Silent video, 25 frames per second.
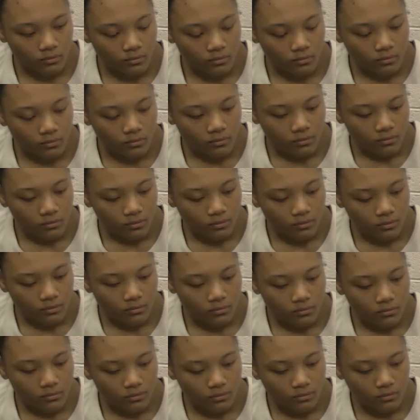
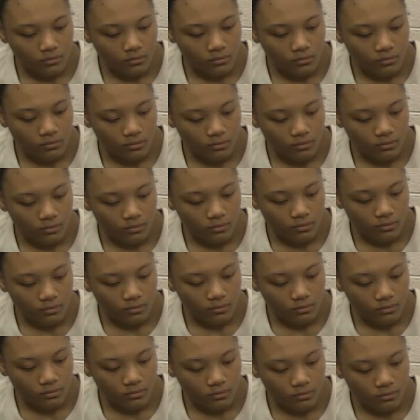
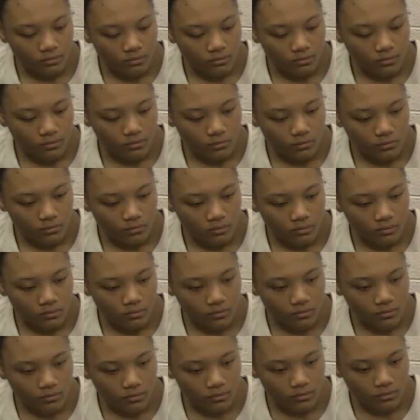
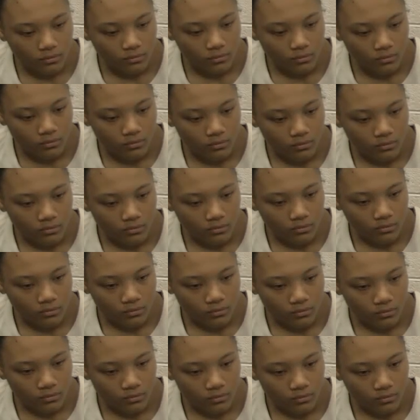
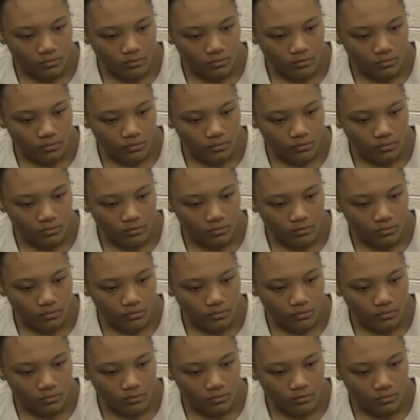(not speaking)